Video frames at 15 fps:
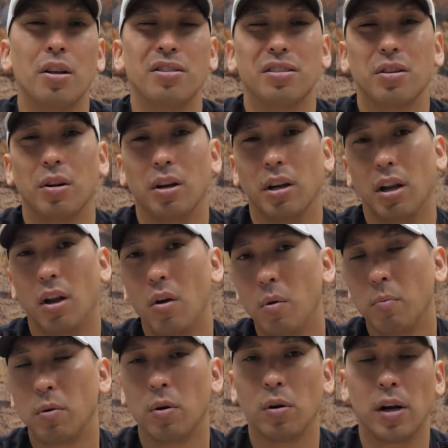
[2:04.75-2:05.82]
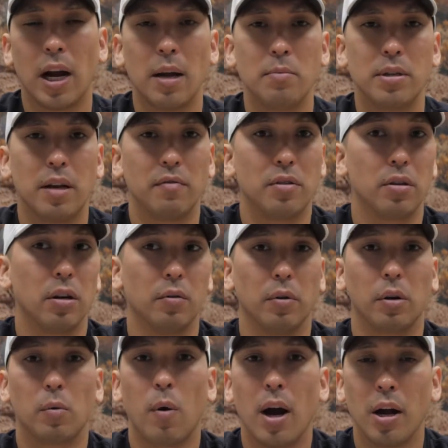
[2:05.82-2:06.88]
Certain loan programs have certain
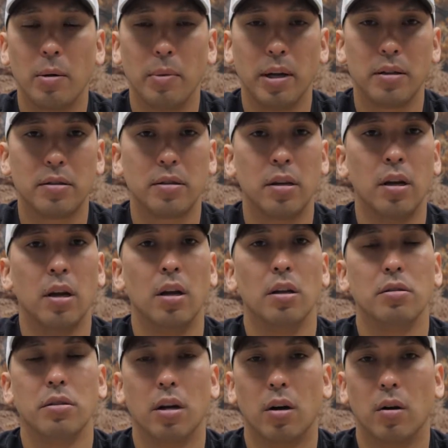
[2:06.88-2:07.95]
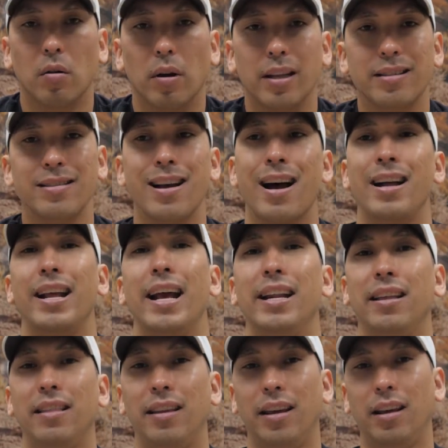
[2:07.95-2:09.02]
requirements. So it's not
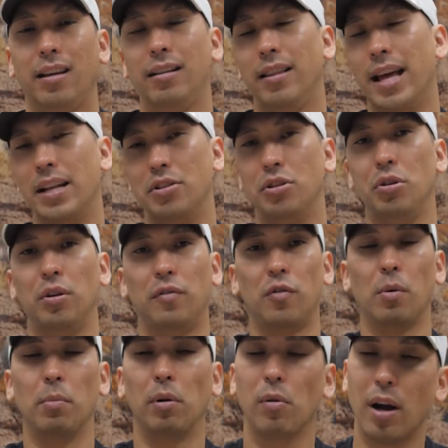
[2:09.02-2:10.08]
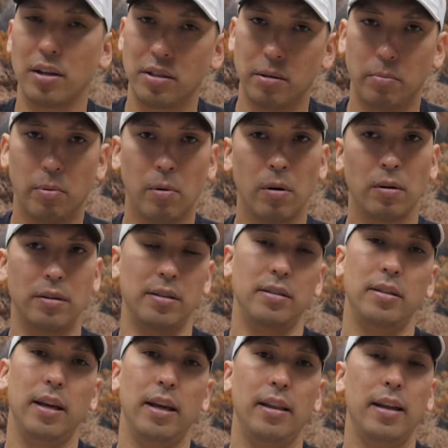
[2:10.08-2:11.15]
anything that's uniform across the board to
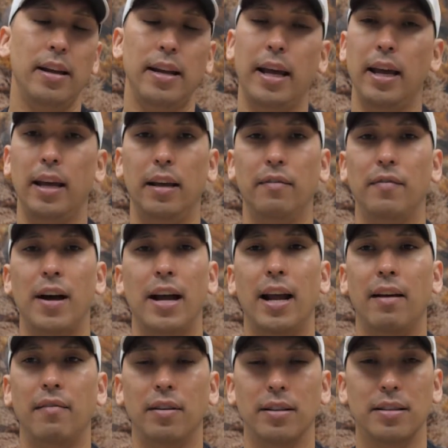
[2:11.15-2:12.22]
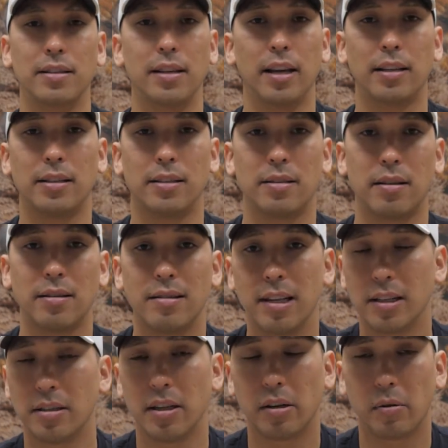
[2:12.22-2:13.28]
say that, hey, if I have a
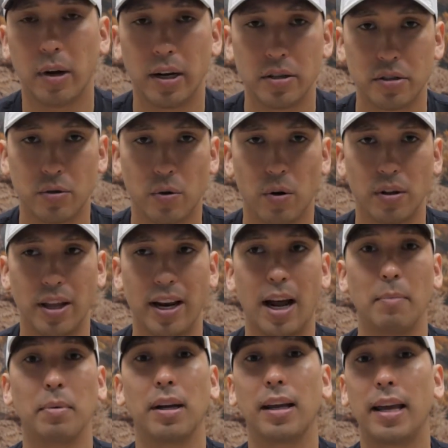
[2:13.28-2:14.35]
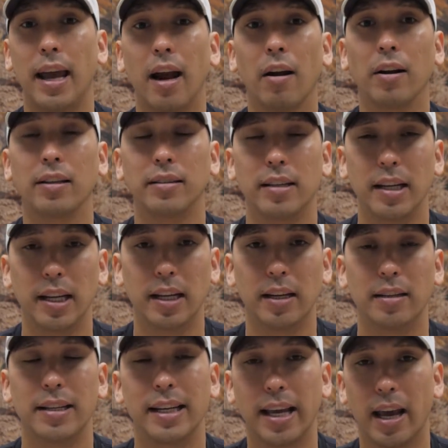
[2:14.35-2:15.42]
660 credit score that I'm
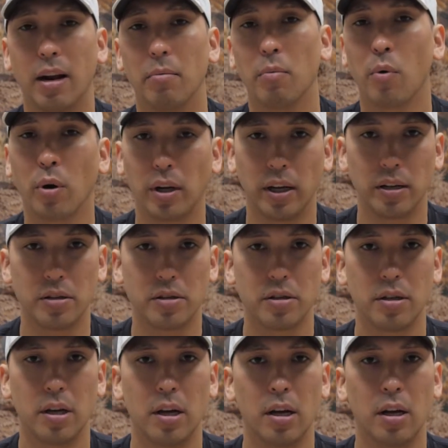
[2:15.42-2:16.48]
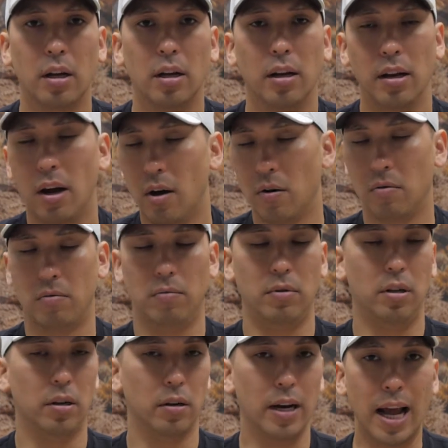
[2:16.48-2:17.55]
guaranteed to get a mortgage. No,
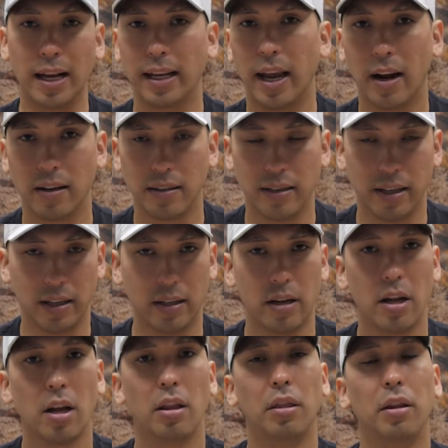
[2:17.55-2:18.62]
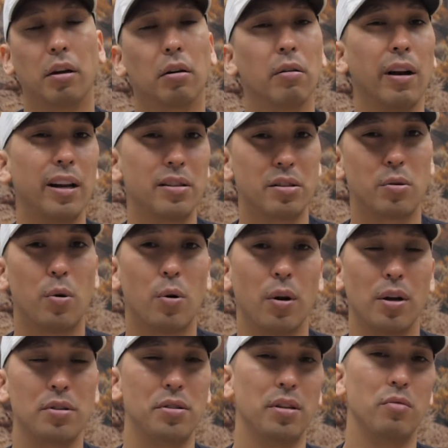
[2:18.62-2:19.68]
you're not guaranteed. The credit score
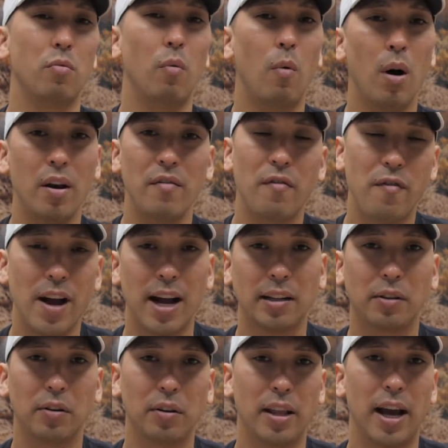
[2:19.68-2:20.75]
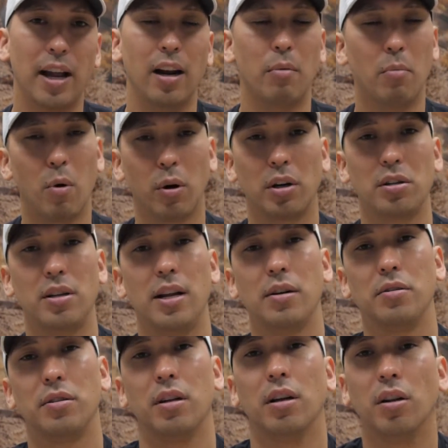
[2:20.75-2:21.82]
is just one factor that a mortgage
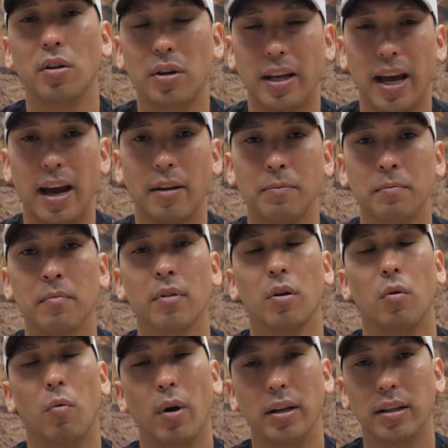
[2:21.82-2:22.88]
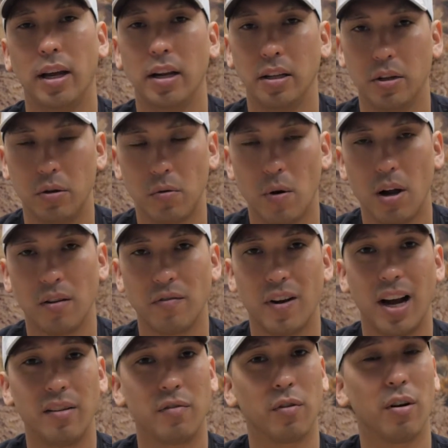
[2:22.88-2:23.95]
lender is gonna look at when getting you
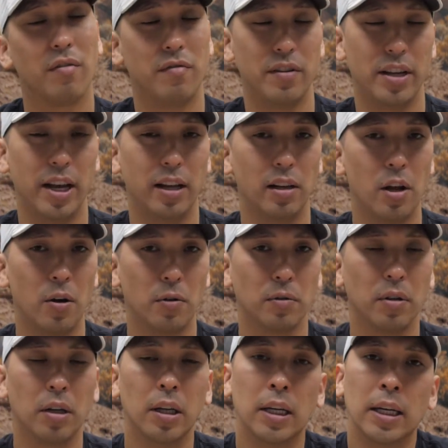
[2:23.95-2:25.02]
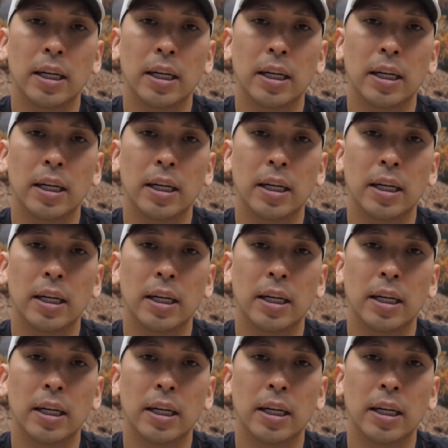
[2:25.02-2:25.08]
qualified for a VA loan.